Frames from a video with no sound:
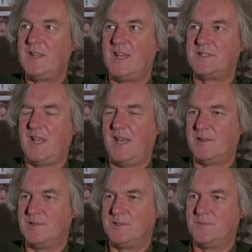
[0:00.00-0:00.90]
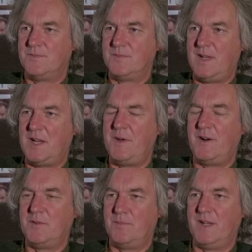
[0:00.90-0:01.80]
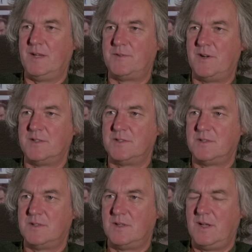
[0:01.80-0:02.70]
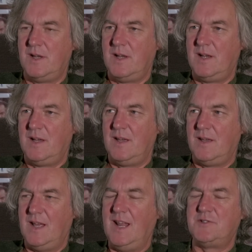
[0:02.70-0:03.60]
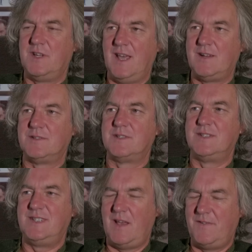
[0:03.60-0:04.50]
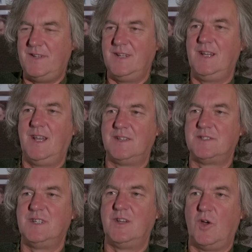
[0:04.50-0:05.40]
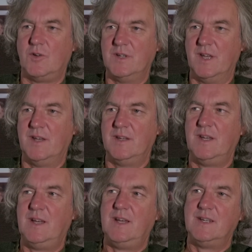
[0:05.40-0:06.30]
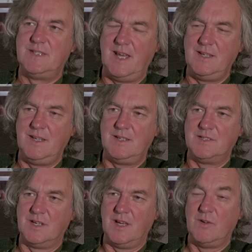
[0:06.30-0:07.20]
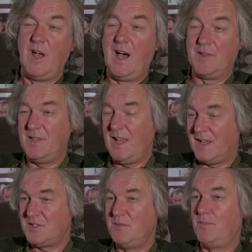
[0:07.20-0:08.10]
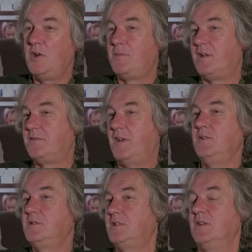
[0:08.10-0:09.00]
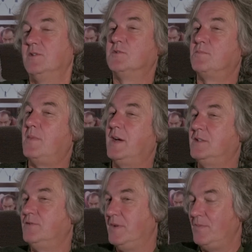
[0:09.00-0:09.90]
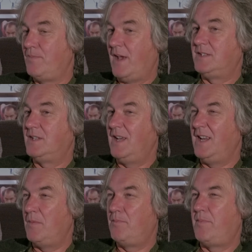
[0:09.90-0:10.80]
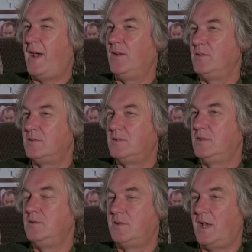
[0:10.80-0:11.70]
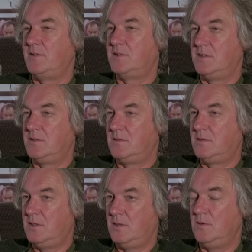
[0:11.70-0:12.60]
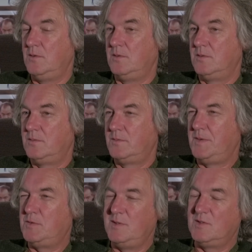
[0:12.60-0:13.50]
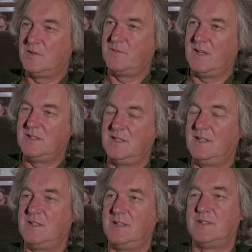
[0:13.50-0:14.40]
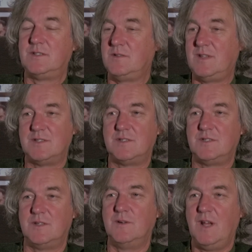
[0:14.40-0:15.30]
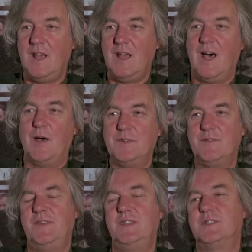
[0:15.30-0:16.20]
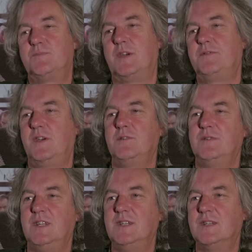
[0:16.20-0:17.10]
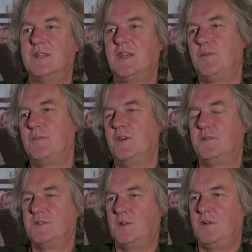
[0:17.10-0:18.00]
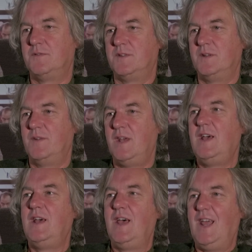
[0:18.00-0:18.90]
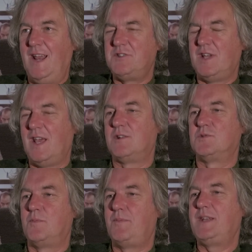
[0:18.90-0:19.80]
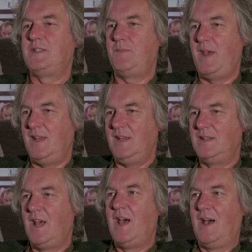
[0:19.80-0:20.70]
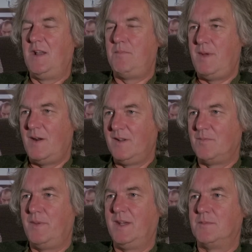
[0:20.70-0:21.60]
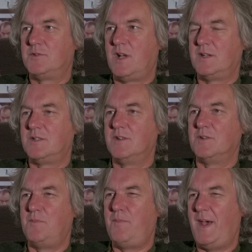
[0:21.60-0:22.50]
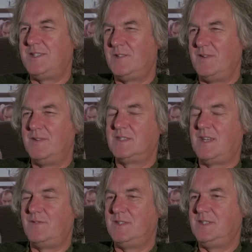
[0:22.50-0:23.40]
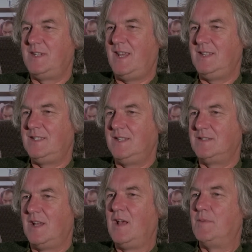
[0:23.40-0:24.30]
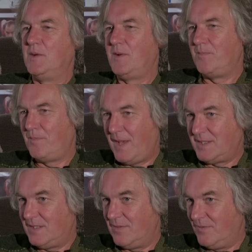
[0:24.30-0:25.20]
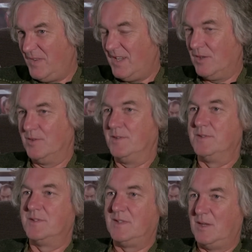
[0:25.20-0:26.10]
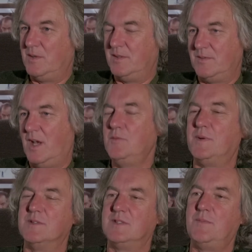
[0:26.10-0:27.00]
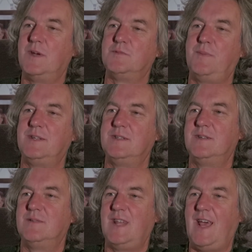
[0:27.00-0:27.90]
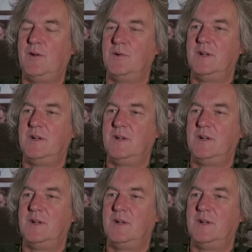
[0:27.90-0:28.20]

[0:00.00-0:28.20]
Yes, kettles and American pickup trucks. Electric kettles definitely lasted longer 10 years ago. I think actually mobile phone signals might have been better in about 2002. Between sort of 1999 and 2002, I'm convinced my phone didn't cut me off so often. Electric kettles were better made. And American pickup trucks looked better in the 70s and 80s, but they weren't better vehicles, they were hopeless, they're much better now.